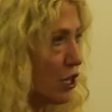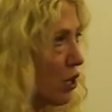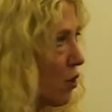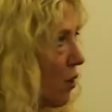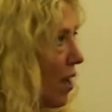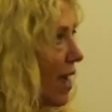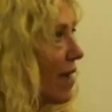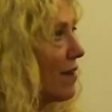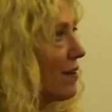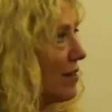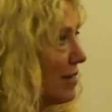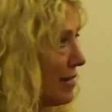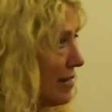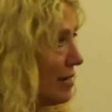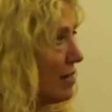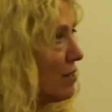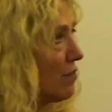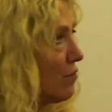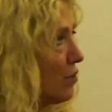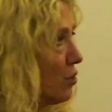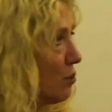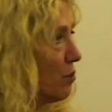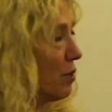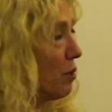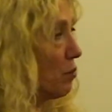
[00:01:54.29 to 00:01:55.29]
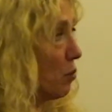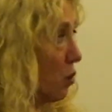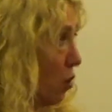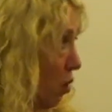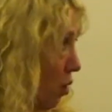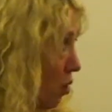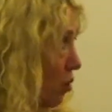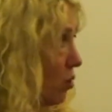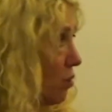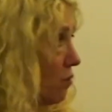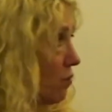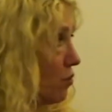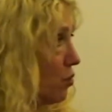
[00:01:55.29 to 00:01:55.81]
go out and interview people
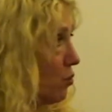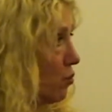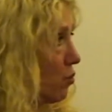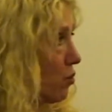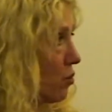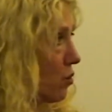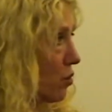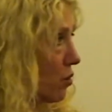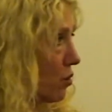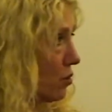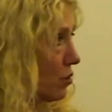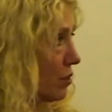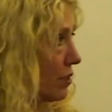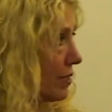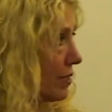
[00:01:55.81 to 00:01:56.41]
all over the world.